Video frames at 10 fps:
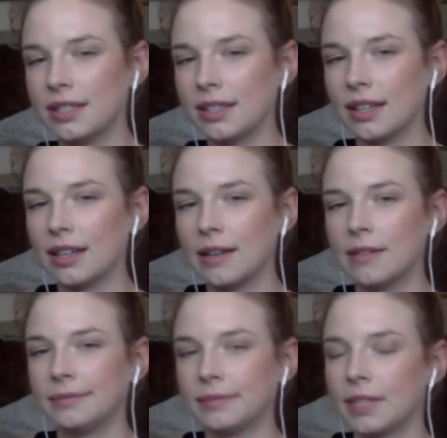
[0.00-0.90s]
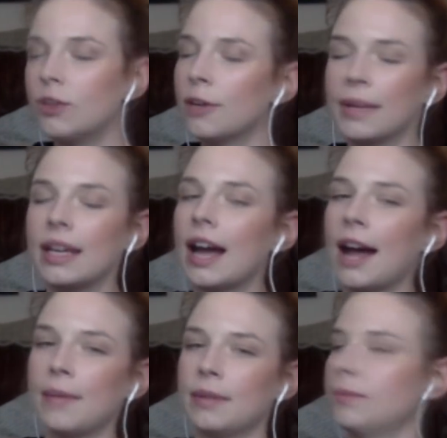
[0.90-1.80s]
Like, you know me,
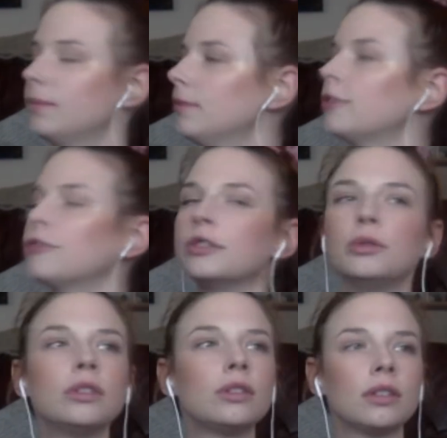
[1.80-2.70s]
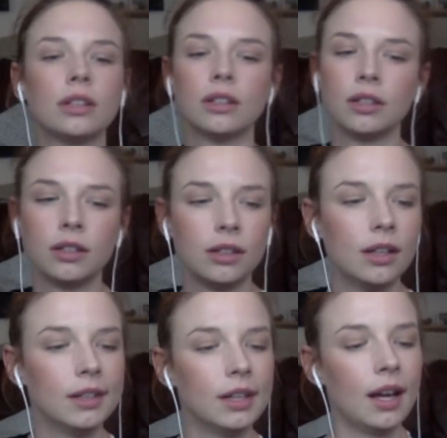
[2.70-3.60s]
I'm a frugal girl.
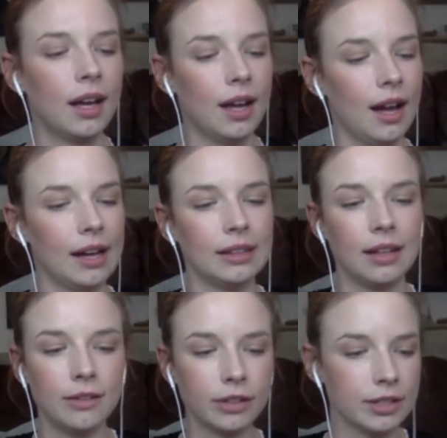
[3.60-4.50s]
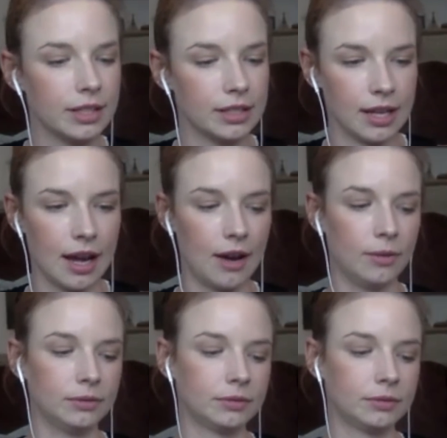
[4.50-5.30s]
I love a good discount.